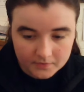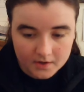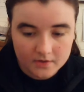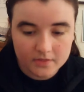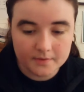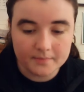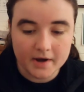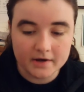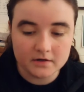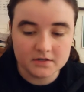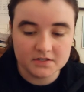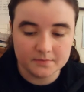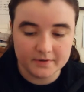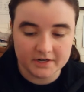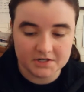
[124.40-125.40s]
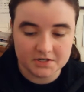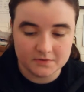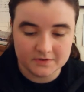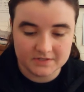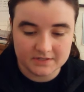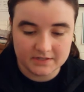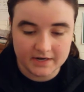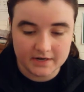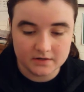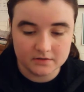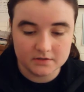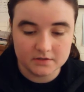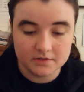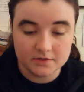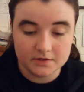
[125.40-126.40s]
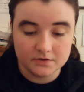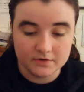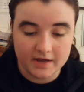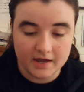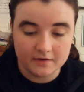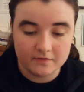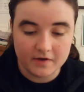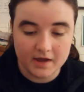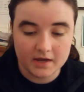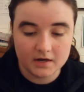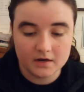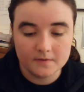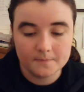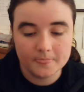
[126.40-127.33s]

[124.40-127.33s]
The modern depiction was entitled New Kaifeng.